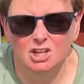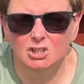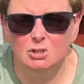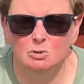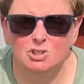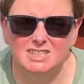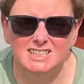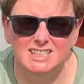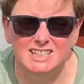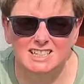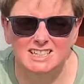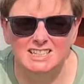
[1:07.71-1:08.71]
You'll see
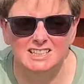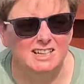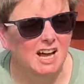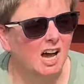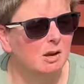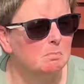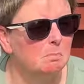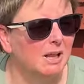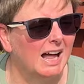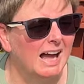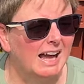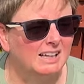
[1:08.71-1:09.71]
green and
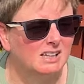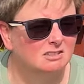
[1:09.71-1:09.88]
black,